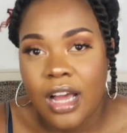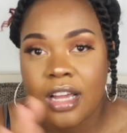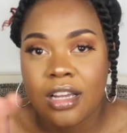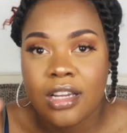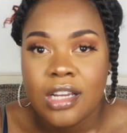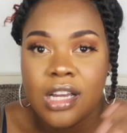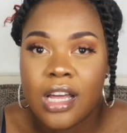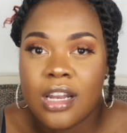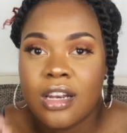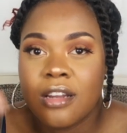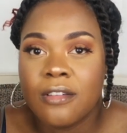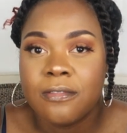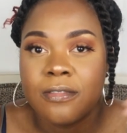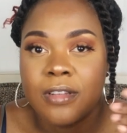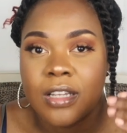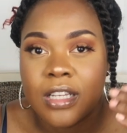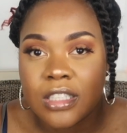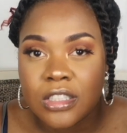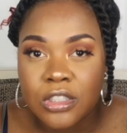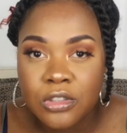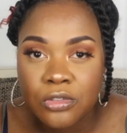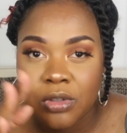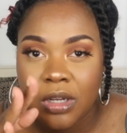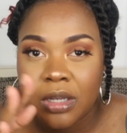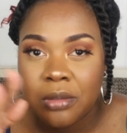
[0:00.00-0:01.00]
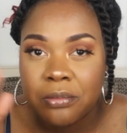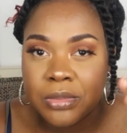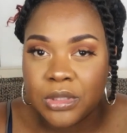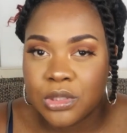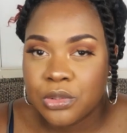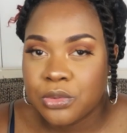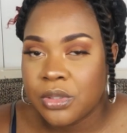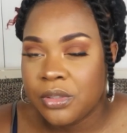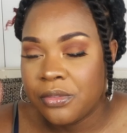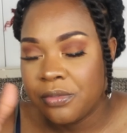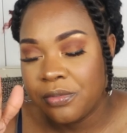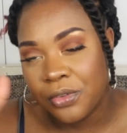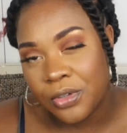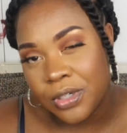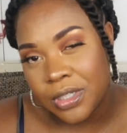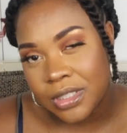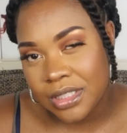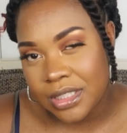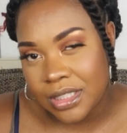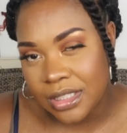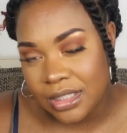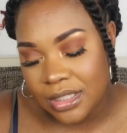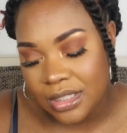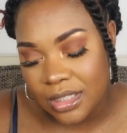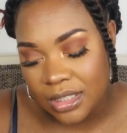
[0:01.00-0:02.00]
I'm kind of fluctuate between
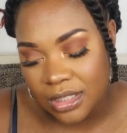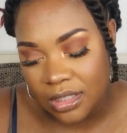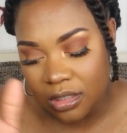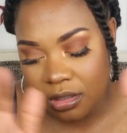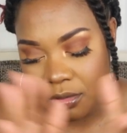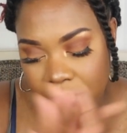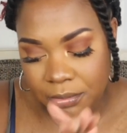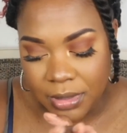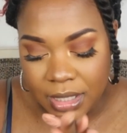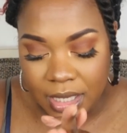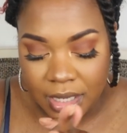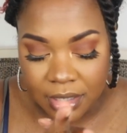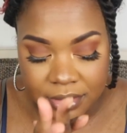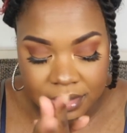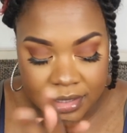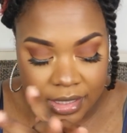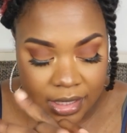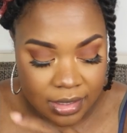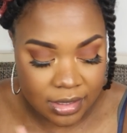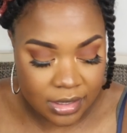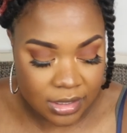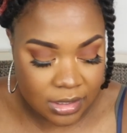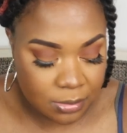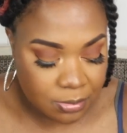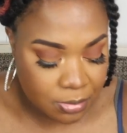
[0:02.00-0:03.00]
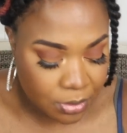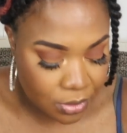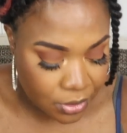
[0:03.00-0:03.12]
14 and 16 pounds at this